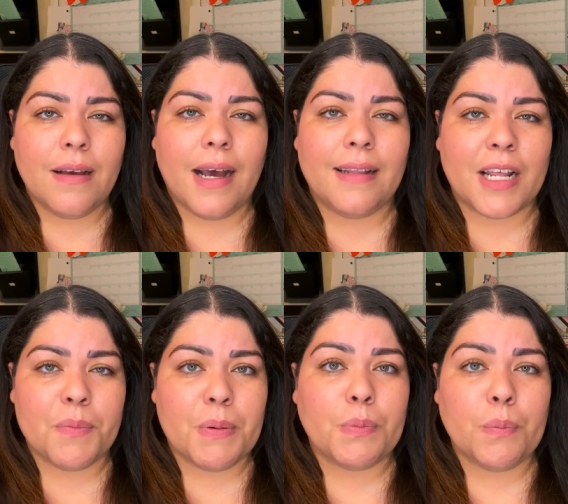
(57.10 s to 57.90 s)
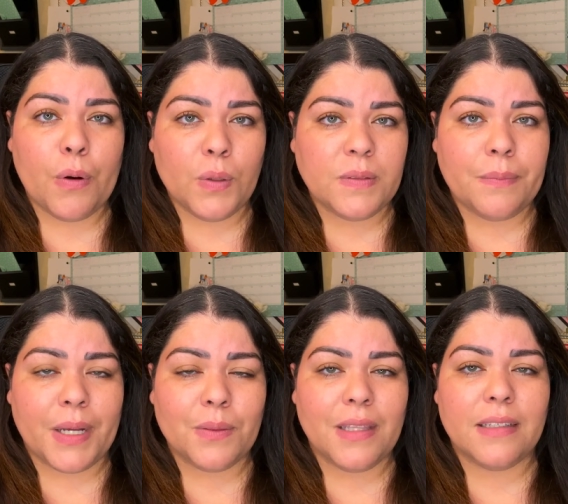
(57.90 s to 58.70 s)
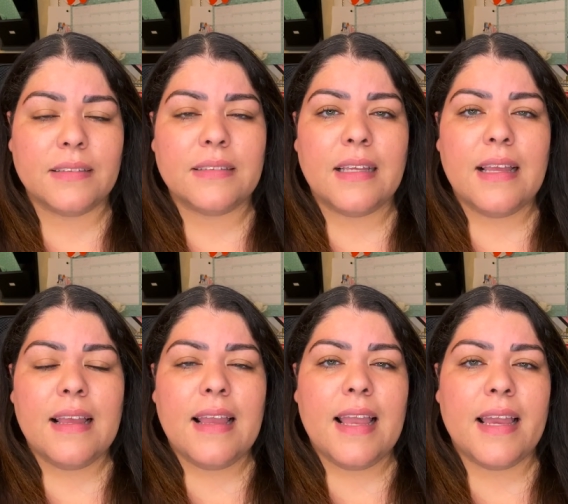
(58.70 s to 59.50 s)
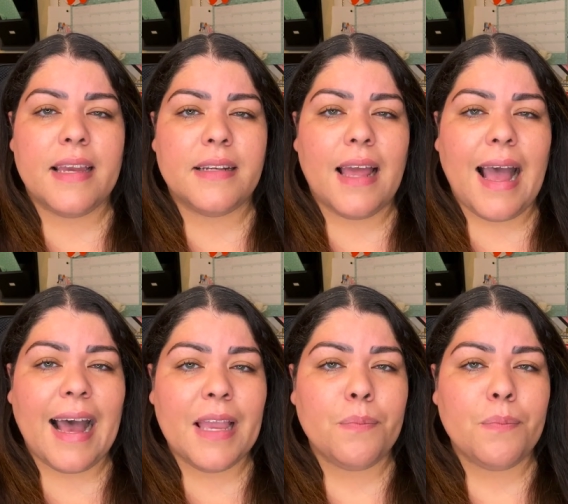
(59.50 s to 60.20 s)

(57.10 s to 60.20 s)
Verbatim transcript: A lot of people post about this. And I